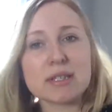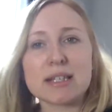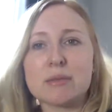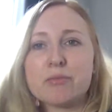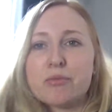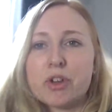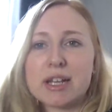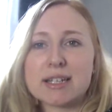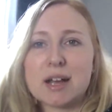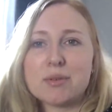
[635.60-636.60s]
seam
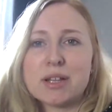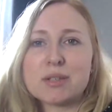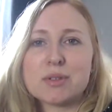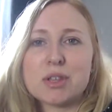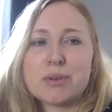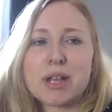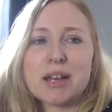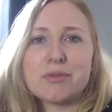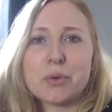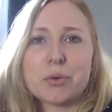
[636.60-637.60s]
running down it, so it's those
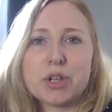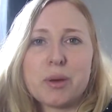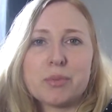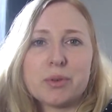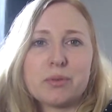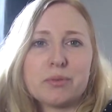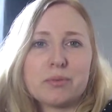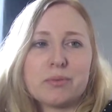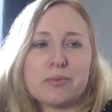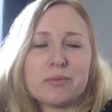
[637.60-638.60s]
kind of autumnal
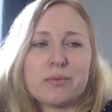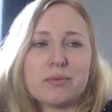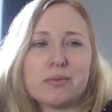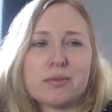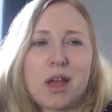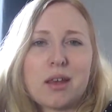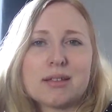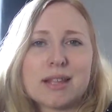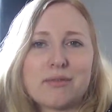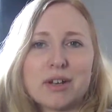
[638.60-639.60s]

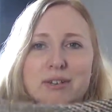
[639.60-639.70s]
colours that I really,